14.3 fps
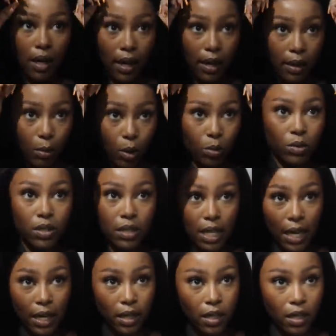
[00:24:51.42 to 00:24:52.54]
I am almost
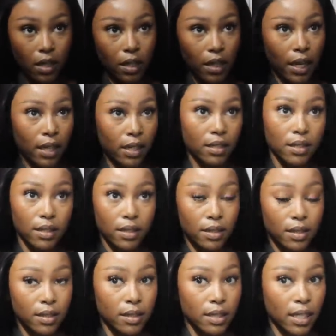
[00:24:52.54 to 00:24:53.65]
done, guys.
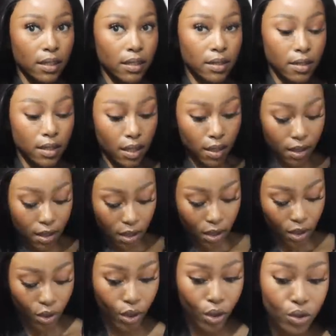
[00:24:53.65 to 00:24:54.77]
It's 6.
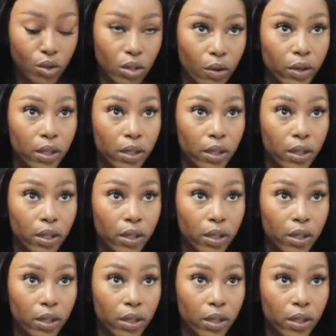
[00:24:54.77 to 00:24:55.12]
So